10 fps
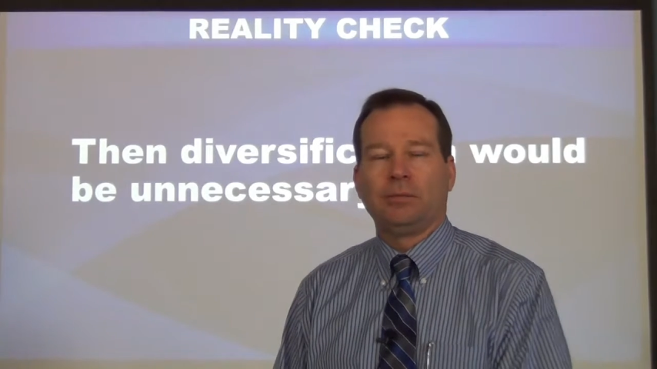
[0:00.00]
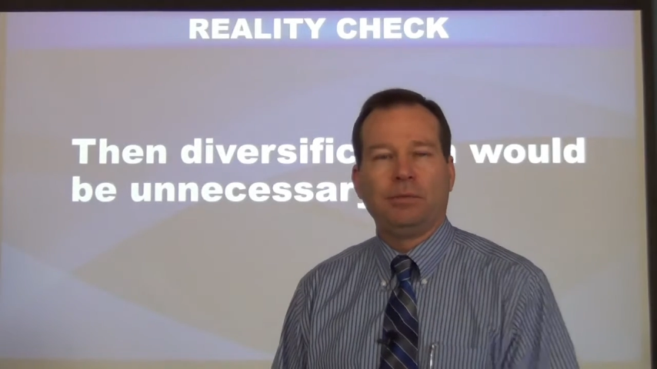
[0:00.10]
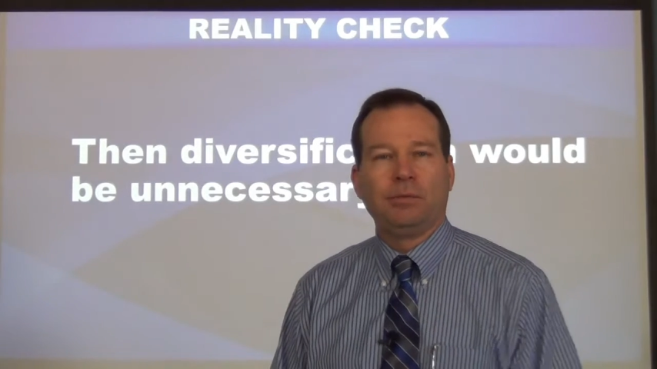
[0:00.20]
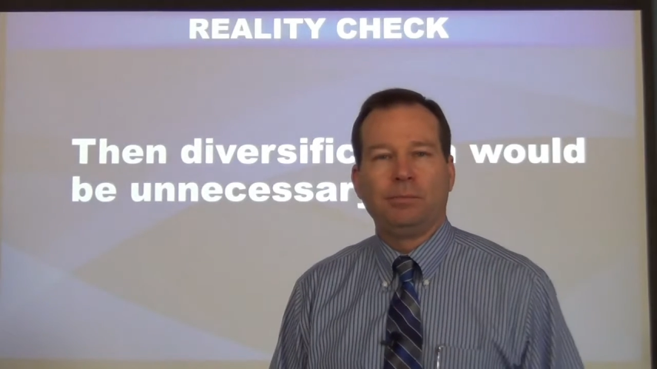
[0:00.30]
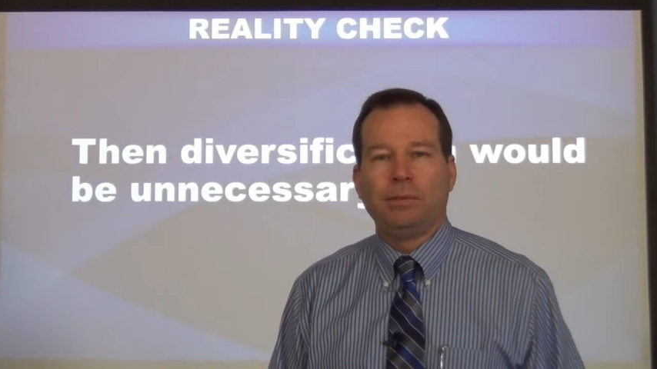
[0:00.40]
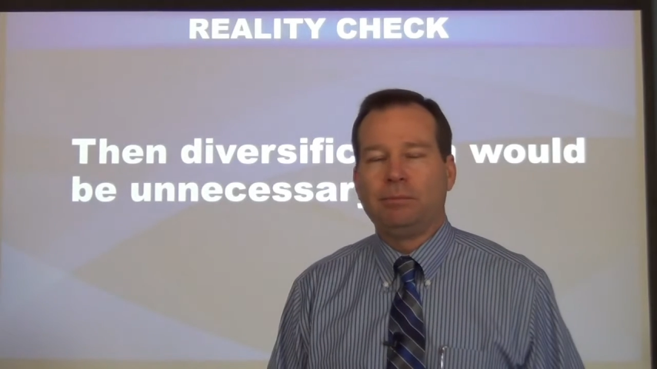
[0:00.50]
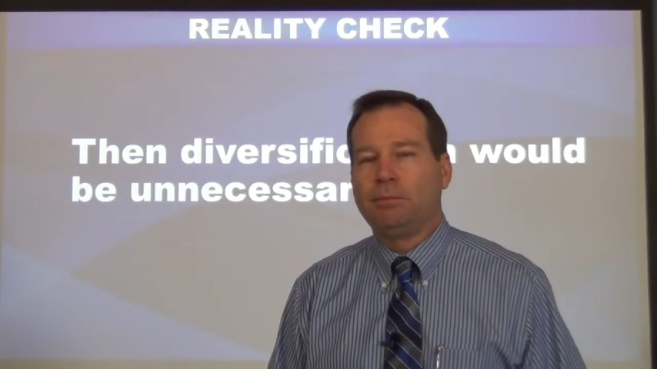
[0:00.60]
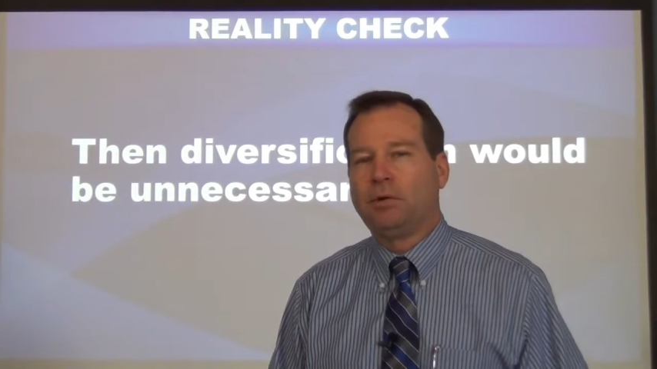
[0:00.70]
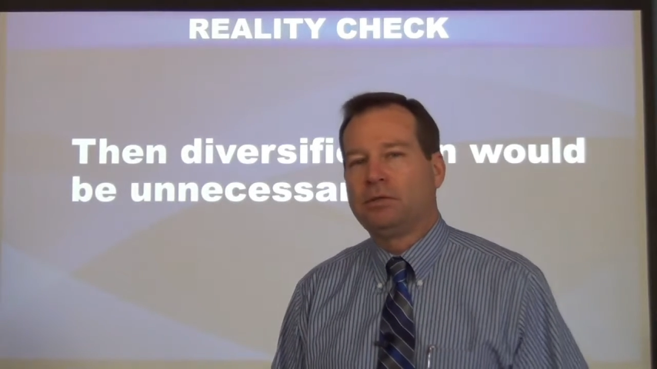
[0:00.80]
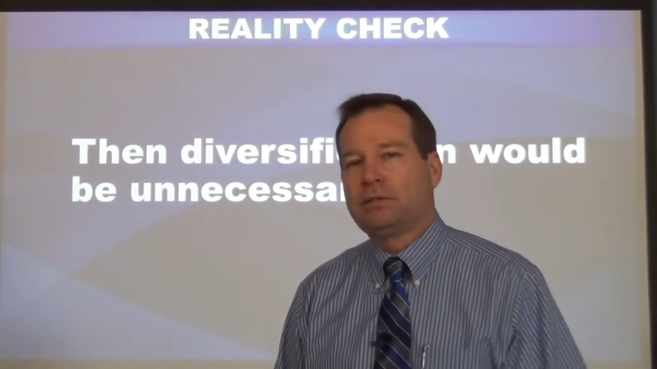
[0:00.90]
We would be
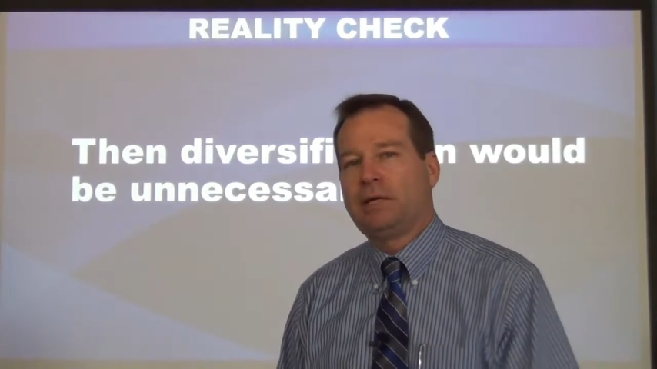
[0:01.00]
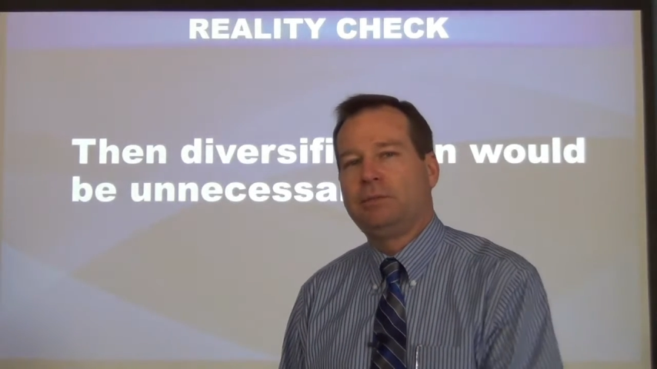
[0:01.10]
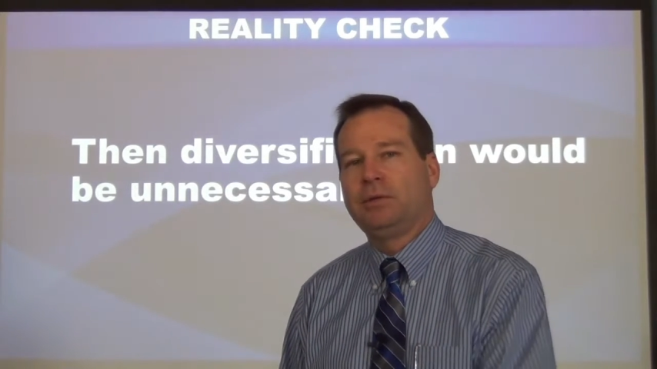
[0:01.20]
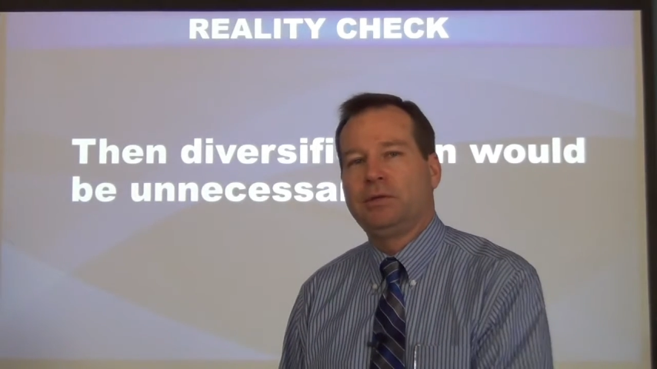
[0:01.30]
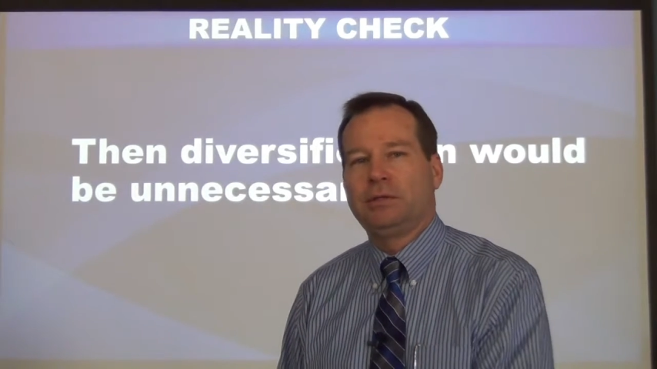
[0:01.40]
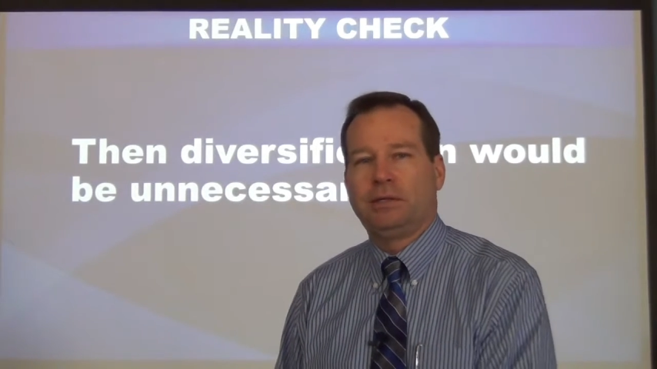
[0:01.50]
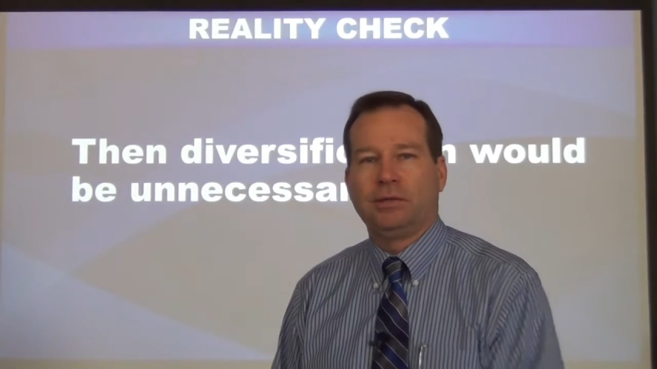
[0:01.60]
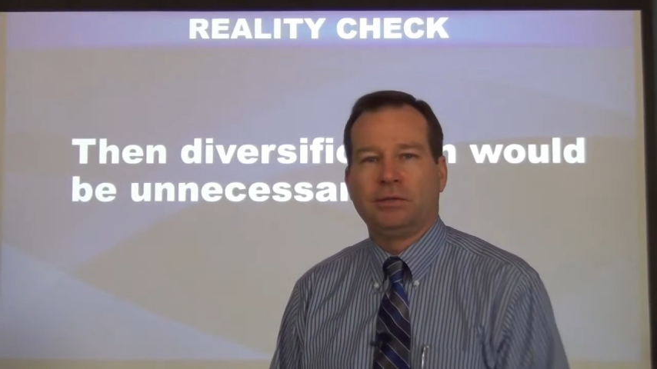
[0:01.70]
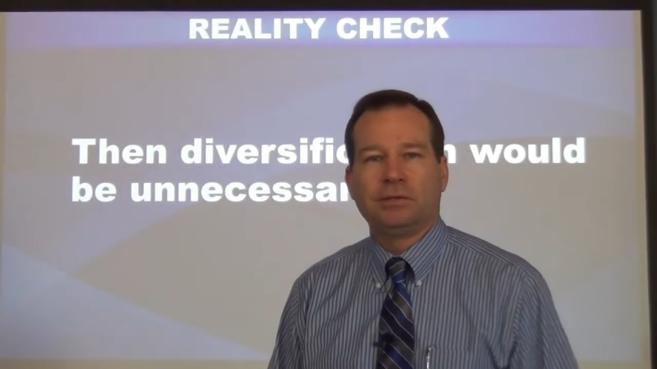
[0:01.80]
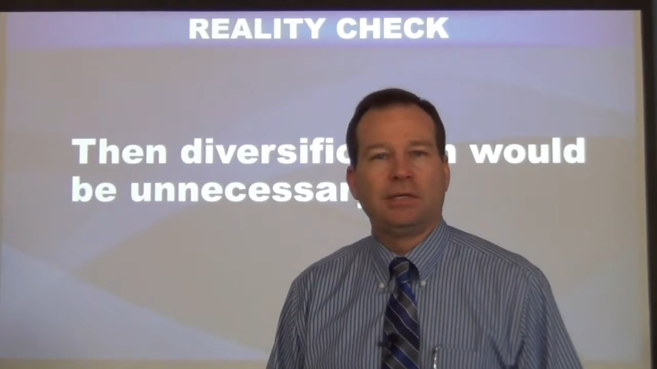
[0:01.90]

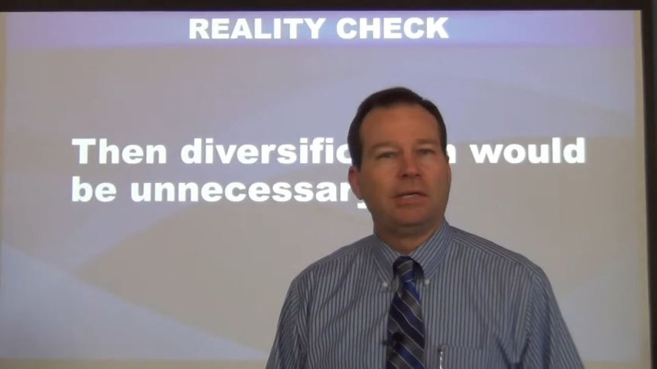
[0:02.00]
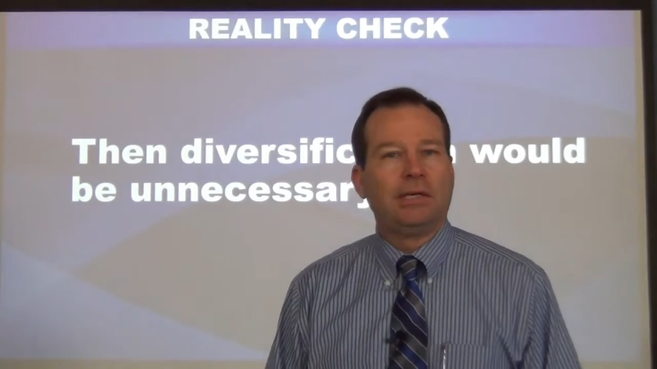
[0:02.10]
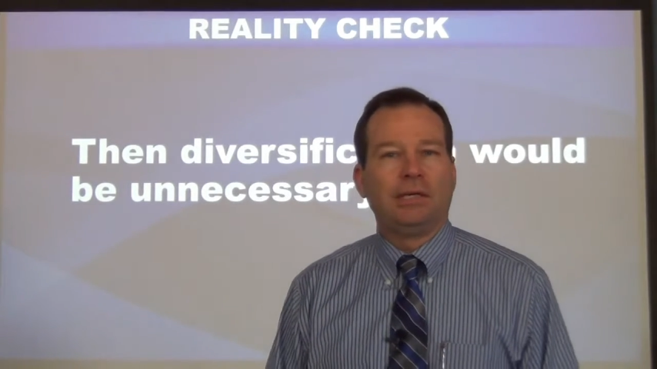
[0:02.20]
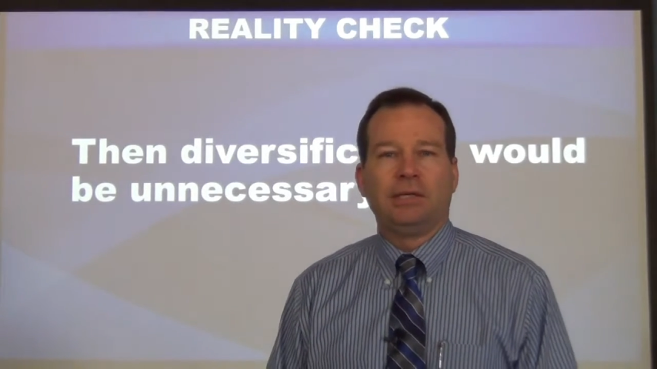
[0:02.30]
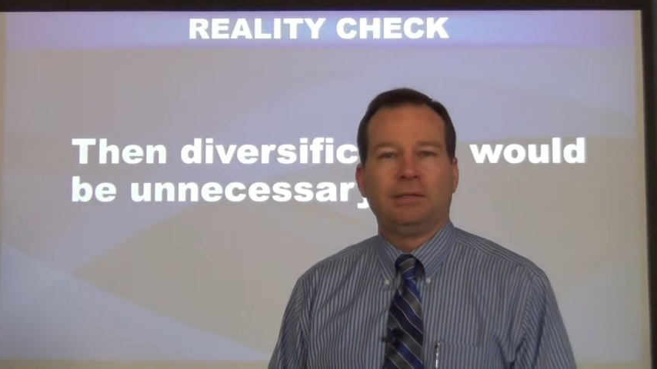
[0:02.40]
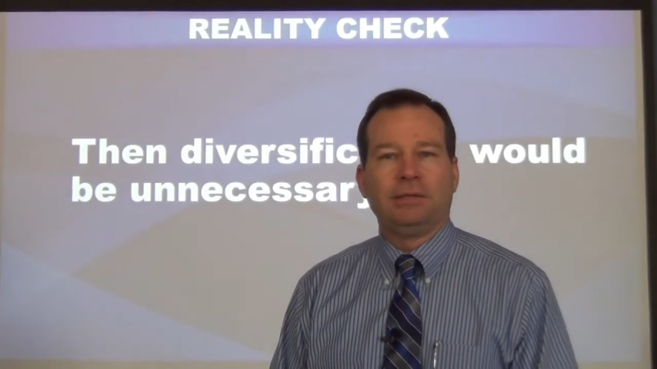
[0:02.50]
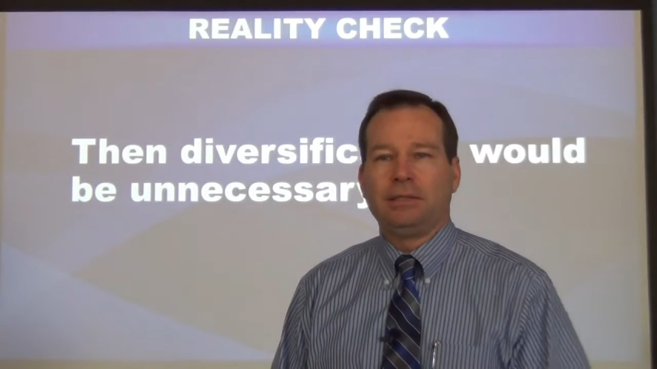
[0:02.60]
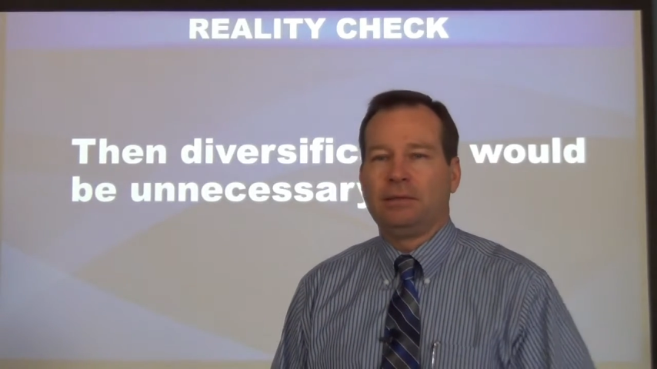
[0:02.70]
multimillionaires in